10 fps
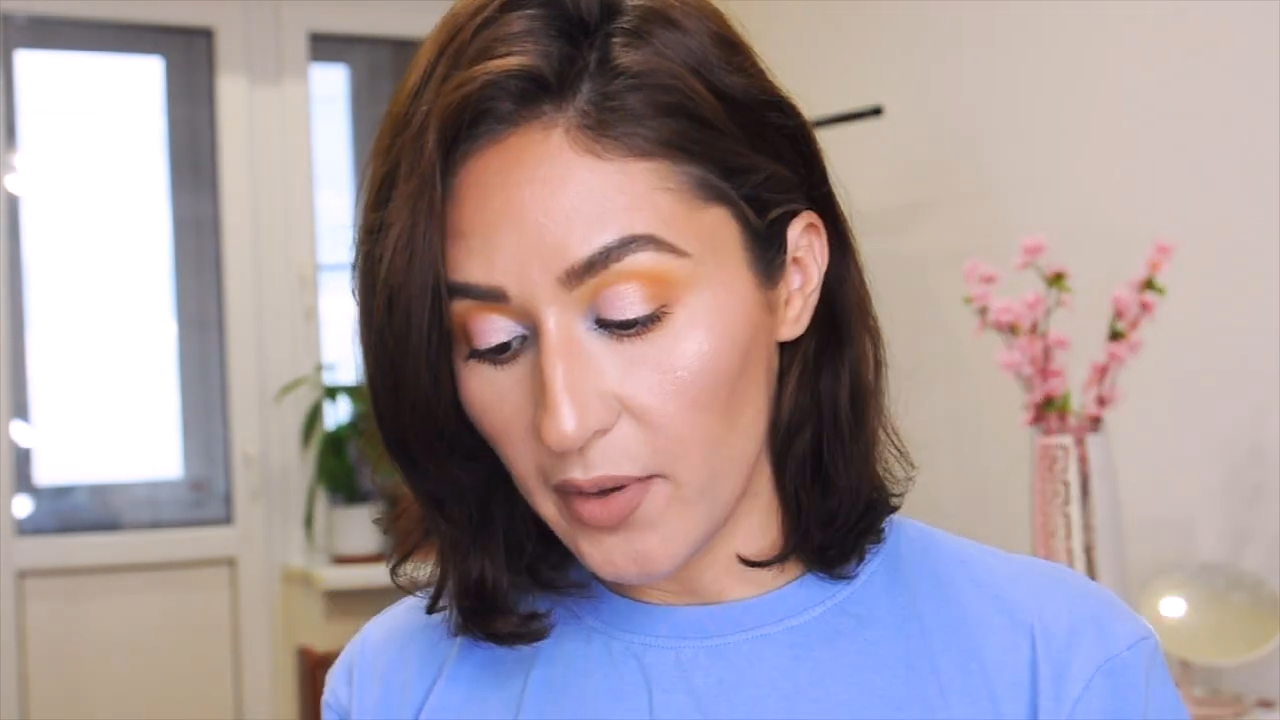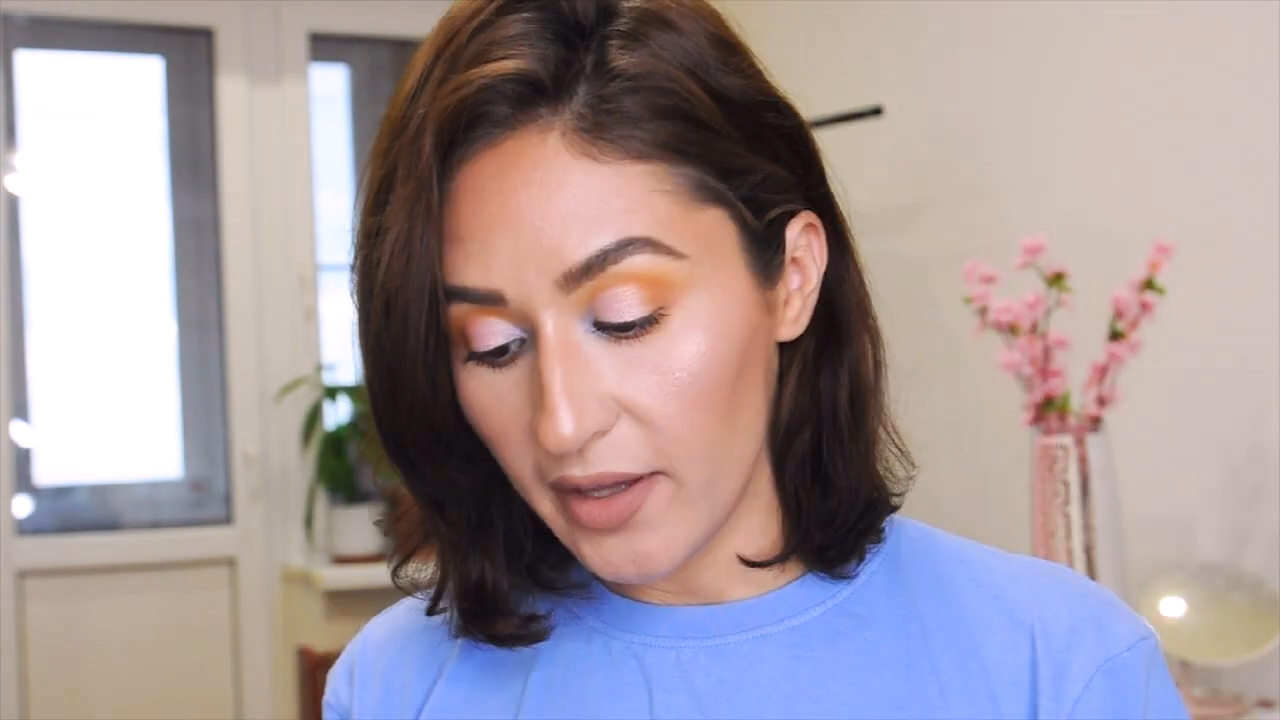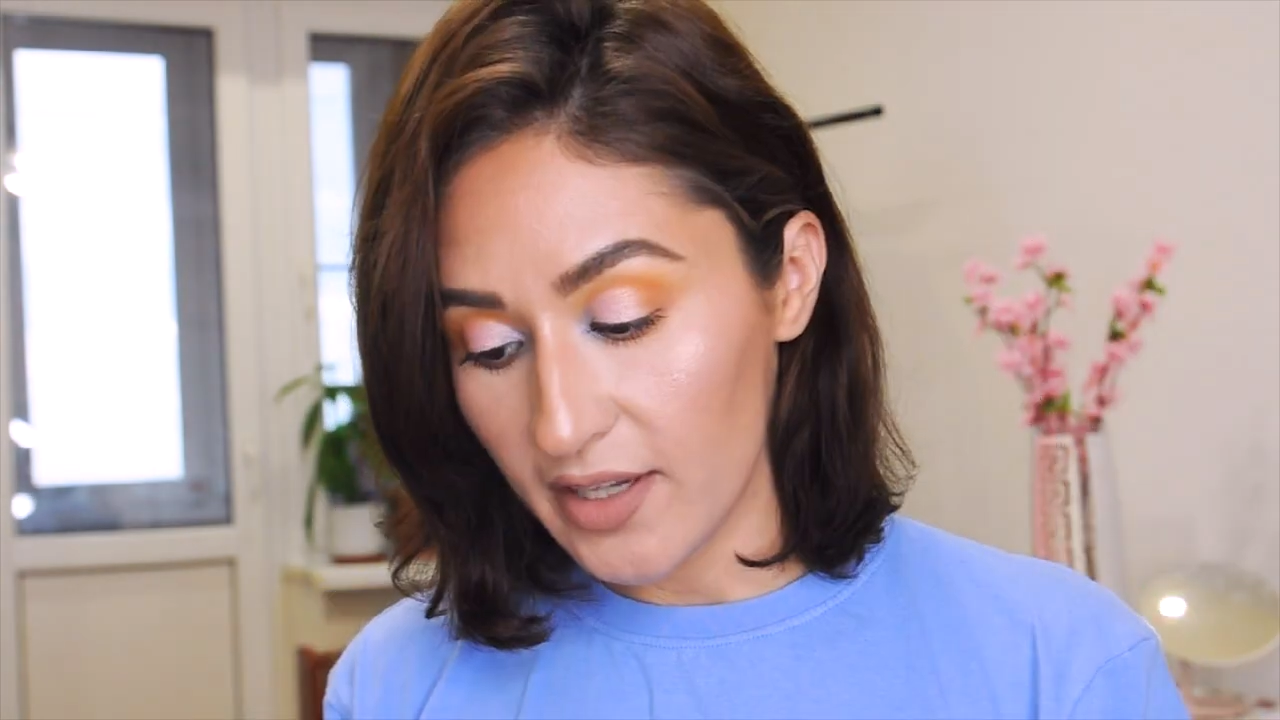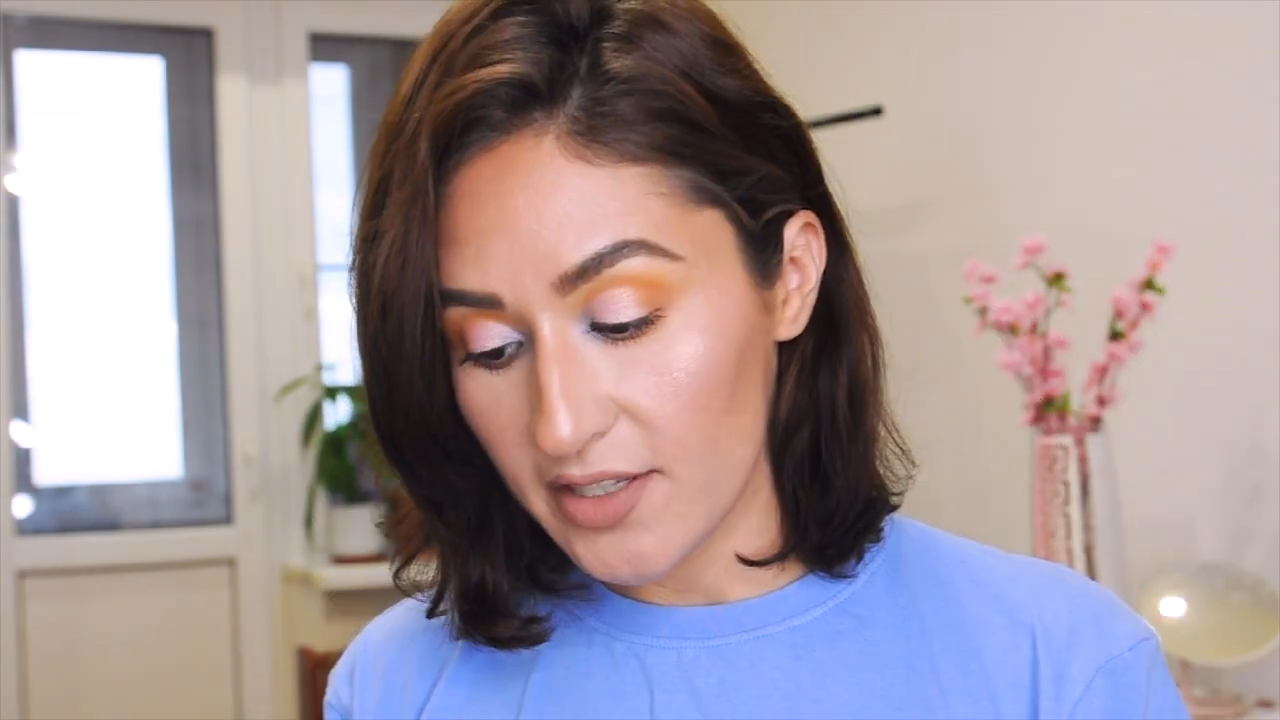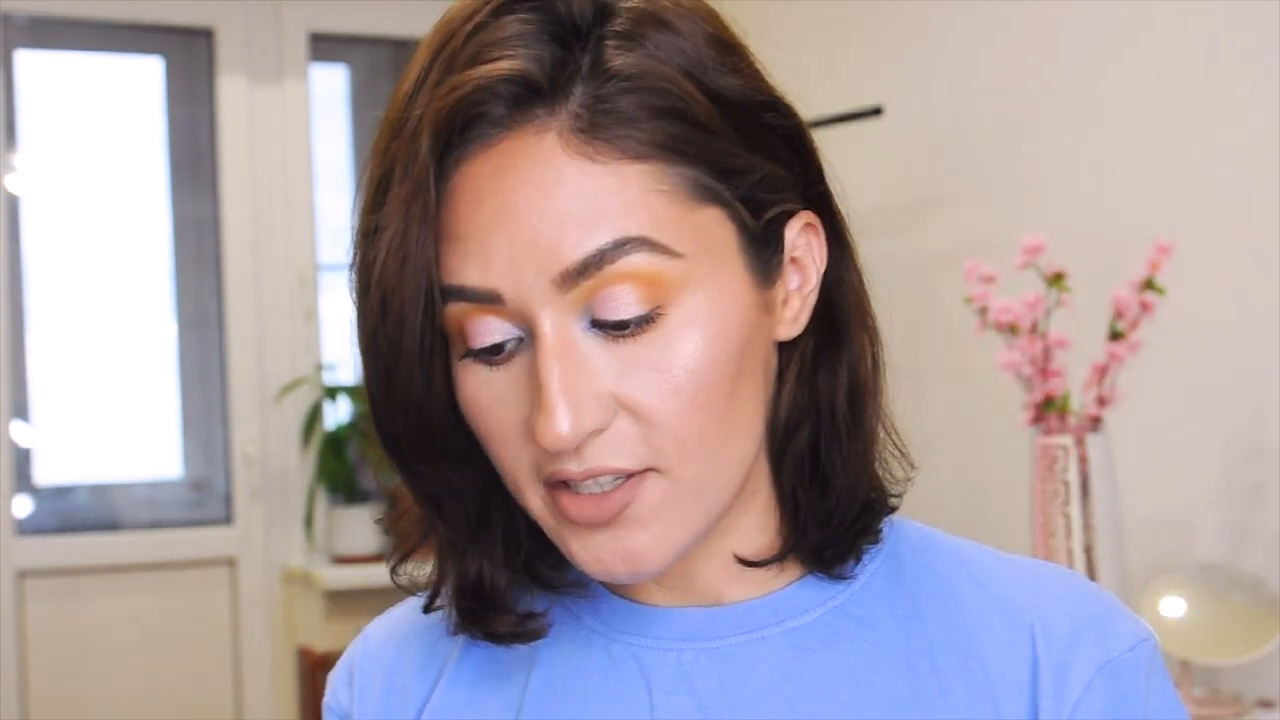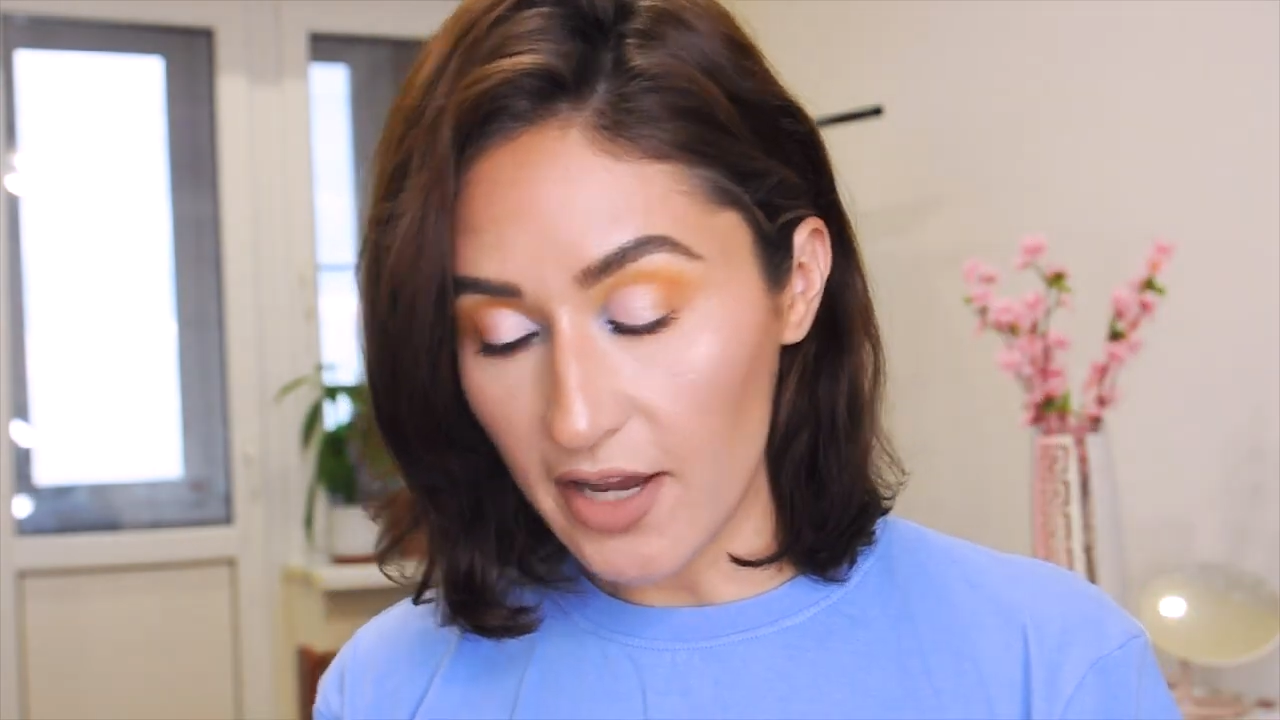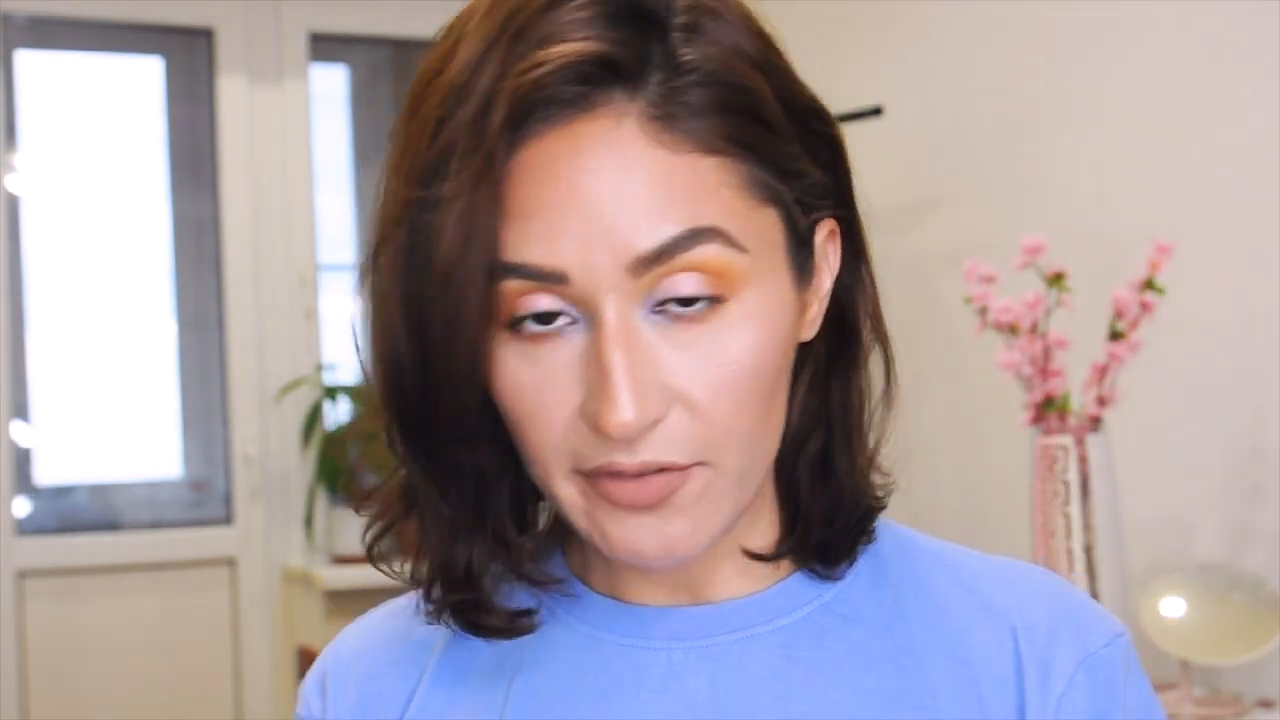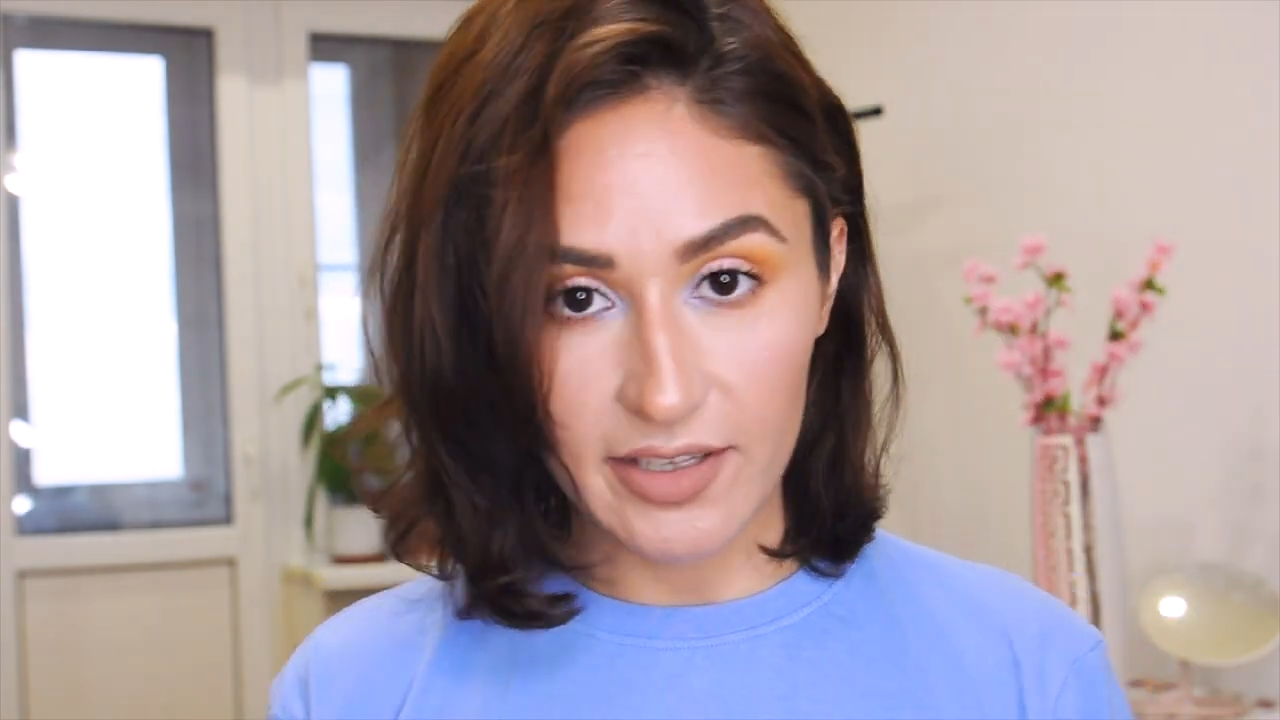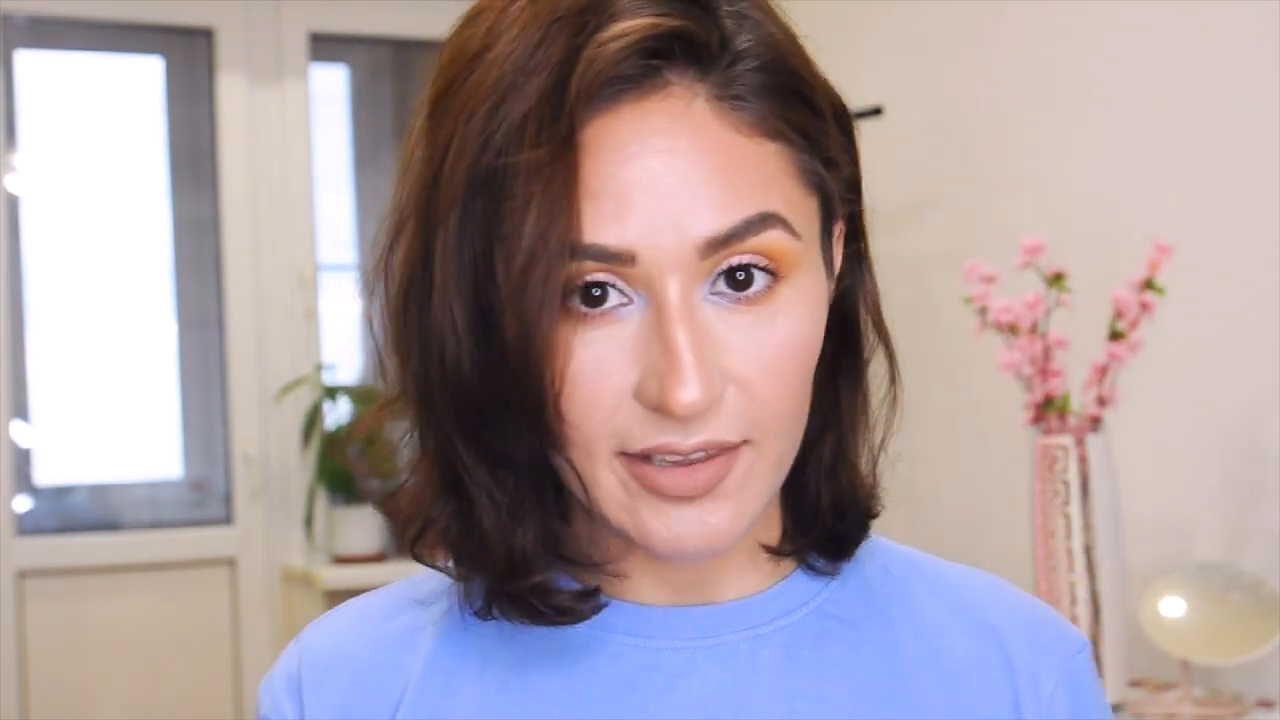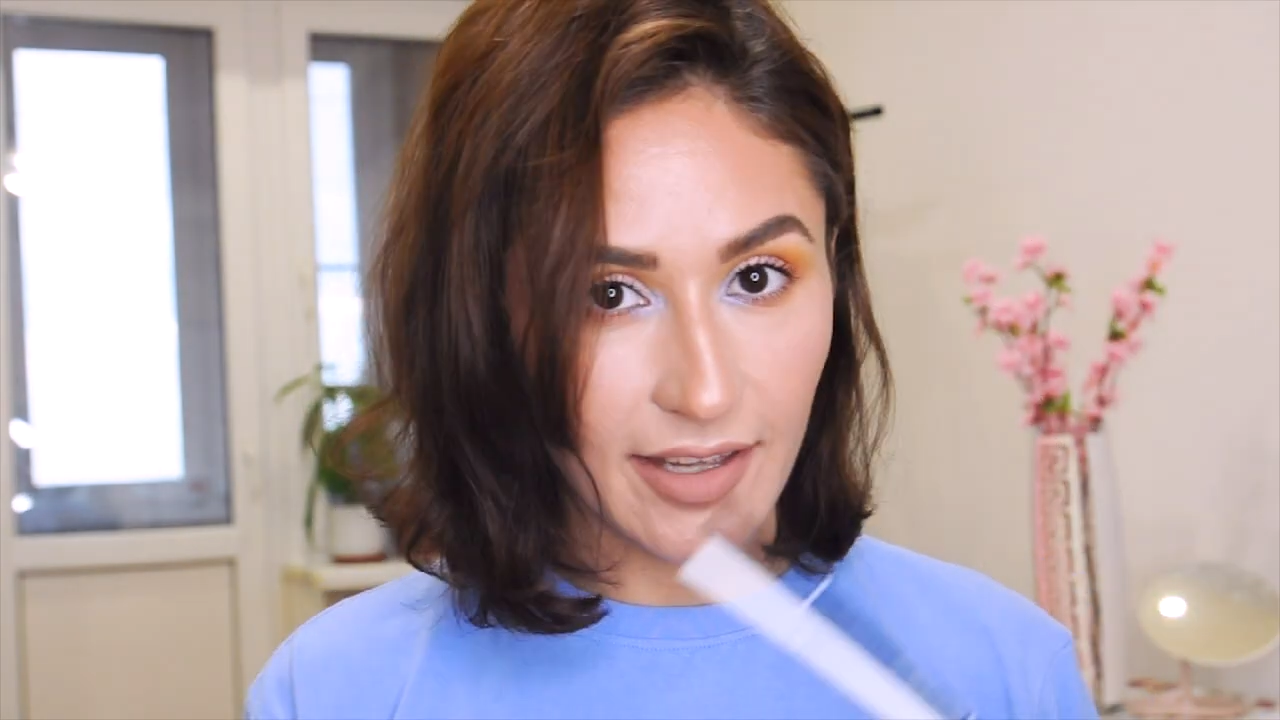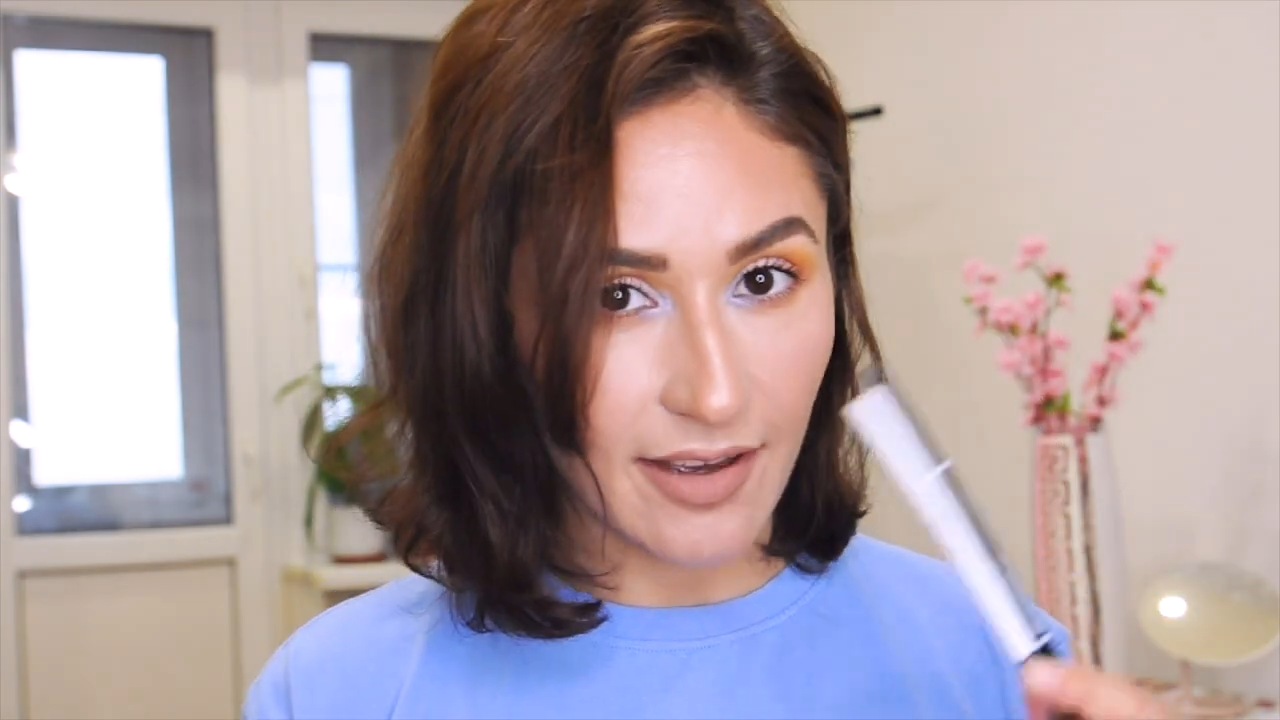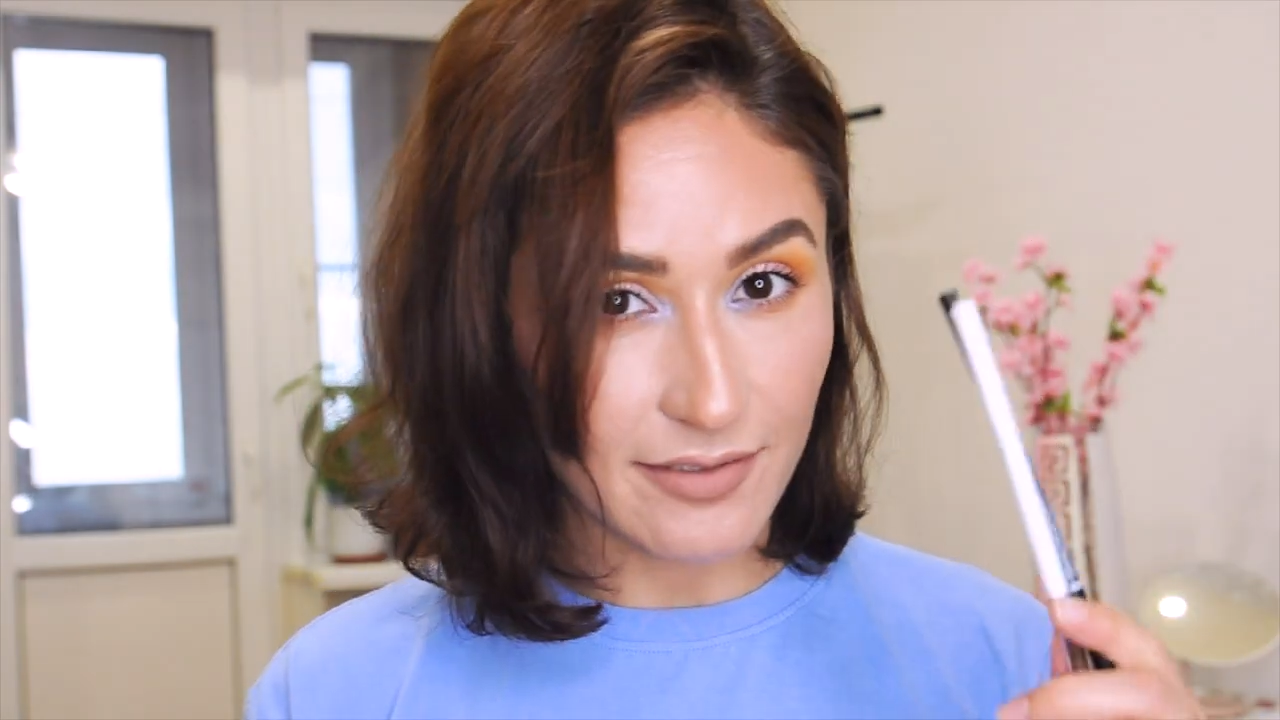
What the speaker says: We definitely